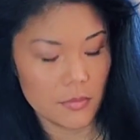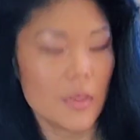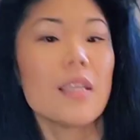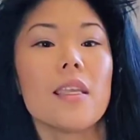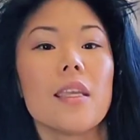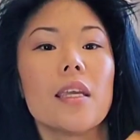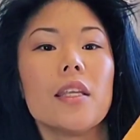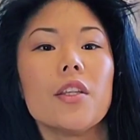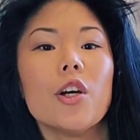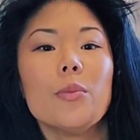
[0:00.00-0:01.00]
and
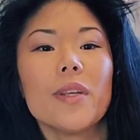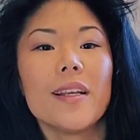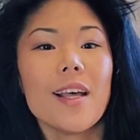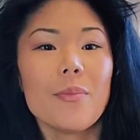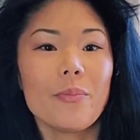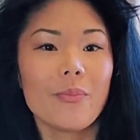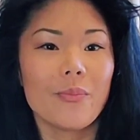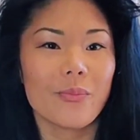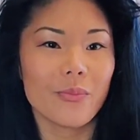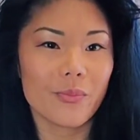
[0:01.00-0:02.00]
open it up.
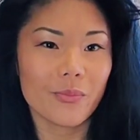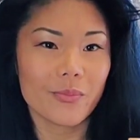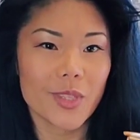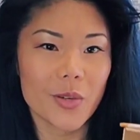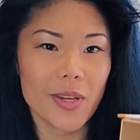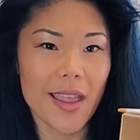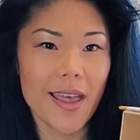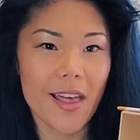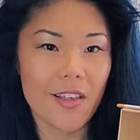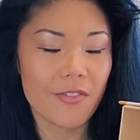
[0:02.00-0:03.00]
And then we
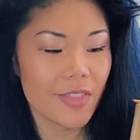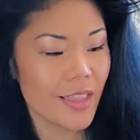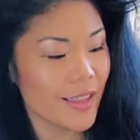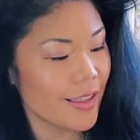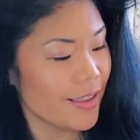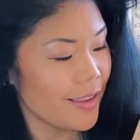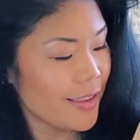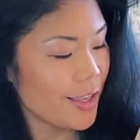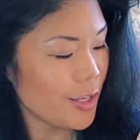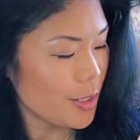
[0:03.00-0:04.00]
have the
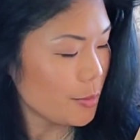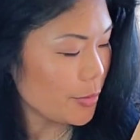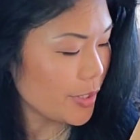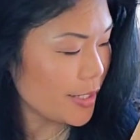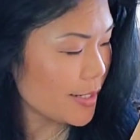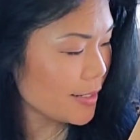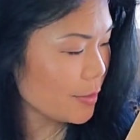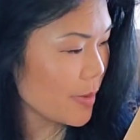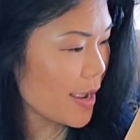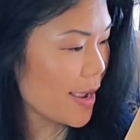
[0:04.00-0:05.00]
pretty
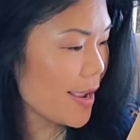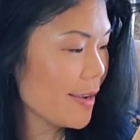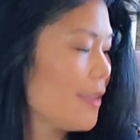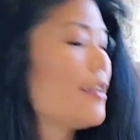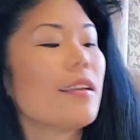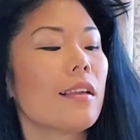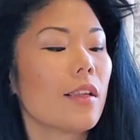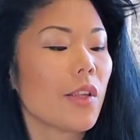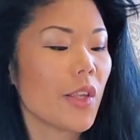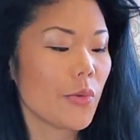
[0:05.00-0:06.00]
dust bag.
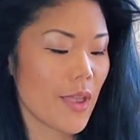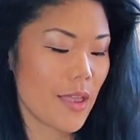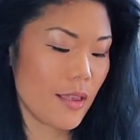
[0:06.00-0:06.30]
Okay.